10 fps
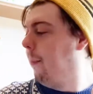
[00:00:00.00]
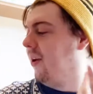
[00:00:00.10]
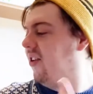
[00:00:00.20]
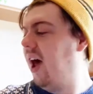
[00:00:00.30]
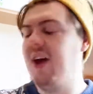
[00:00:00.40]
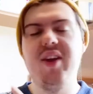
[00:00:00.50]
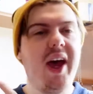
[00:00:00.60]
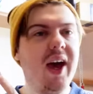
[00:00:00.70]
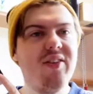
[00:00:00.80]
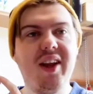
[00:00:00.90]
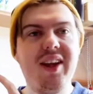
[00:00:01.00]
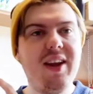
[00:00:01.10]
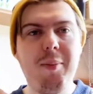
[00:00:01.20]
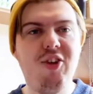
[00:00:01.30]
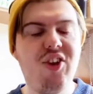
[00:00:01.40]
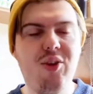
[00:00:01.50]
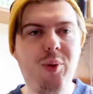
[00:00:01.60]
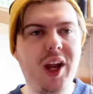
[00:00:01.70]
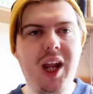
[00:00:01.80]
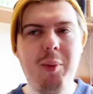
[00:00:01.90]
Besides, I accidentally damaged
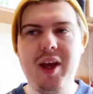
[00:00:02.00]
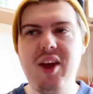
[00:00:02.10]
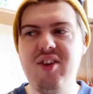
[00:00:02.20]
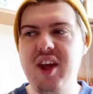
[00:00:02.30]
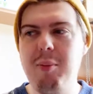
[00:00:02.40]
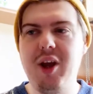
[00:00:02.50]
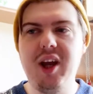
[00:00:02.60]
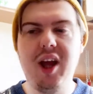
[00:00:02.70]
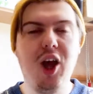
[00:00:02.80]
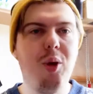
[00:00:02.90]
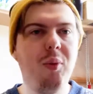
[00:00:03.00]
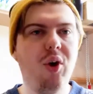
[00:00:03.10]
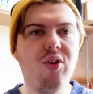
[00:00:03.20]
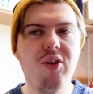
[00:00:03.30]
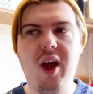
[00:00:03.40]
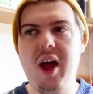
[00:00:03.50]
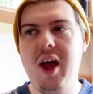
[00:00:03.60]
this one anyway yesterday bringing it home because